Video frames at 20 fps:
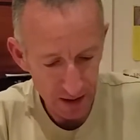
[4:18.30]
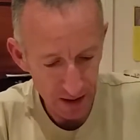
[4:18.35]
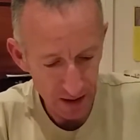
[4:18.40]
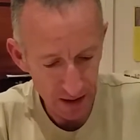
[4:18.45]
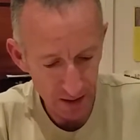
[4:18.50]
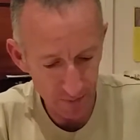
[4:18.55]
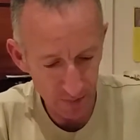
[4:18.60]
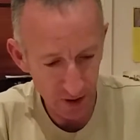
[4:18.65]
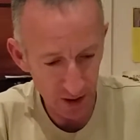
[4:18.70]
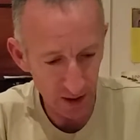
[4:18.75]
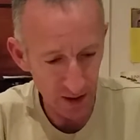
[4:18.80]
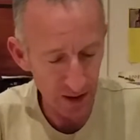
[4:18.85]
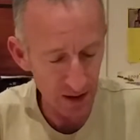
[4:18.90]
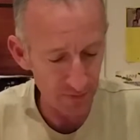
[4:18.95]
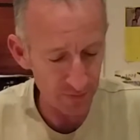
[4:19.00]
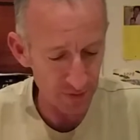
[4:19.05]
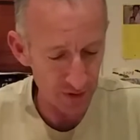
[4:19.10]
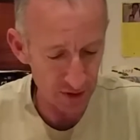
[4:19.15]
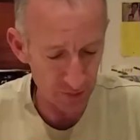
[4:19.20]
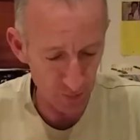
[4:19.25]
I
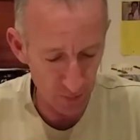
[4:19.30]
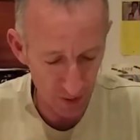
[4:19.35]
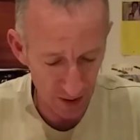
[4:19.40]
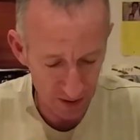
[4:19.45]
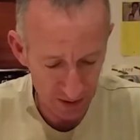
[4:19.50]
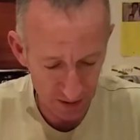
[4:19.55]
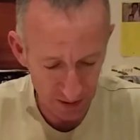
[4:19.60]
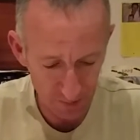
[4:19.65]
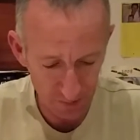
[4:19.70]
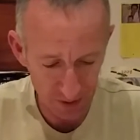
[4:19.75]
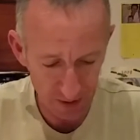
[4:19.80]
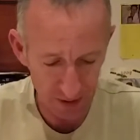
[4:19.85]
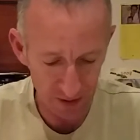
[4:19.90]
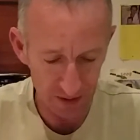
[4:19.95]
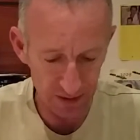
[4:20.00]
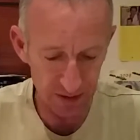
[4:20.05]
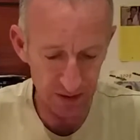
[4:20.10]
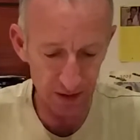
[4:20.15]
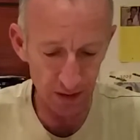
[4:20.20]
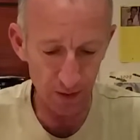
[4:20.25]
love this bracelet,
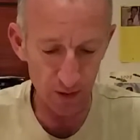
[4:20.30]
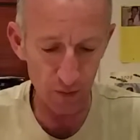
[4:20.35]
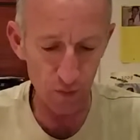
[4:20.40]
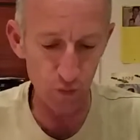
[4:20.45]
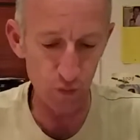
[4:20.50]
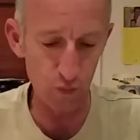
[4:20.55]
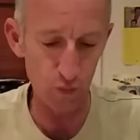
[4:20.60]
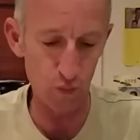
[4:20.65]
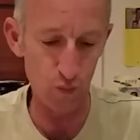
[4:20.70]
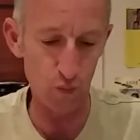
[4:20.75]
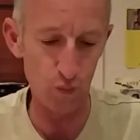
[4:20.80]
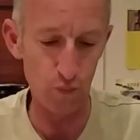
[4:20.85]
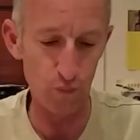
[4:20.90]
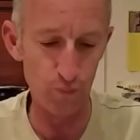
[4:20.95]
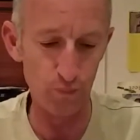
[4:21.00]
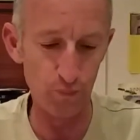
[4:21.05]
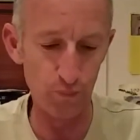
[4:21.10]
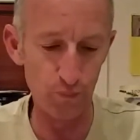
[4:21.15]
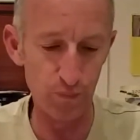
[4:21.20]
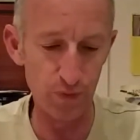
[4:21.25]
because
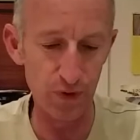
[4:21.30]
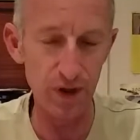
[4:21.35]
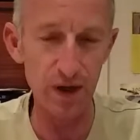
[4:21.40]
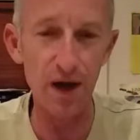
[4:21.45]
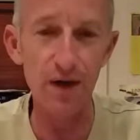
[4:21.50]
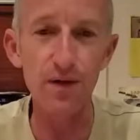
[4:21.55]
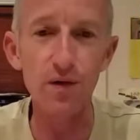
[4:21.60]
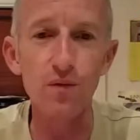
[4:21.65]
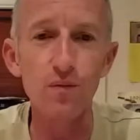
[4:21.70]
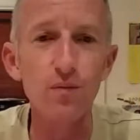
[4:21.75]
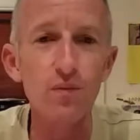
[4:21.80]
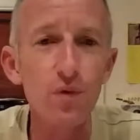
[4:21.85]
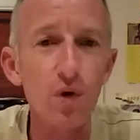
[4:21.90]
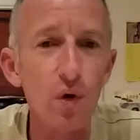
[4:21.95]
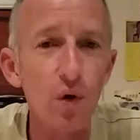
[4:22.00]
the other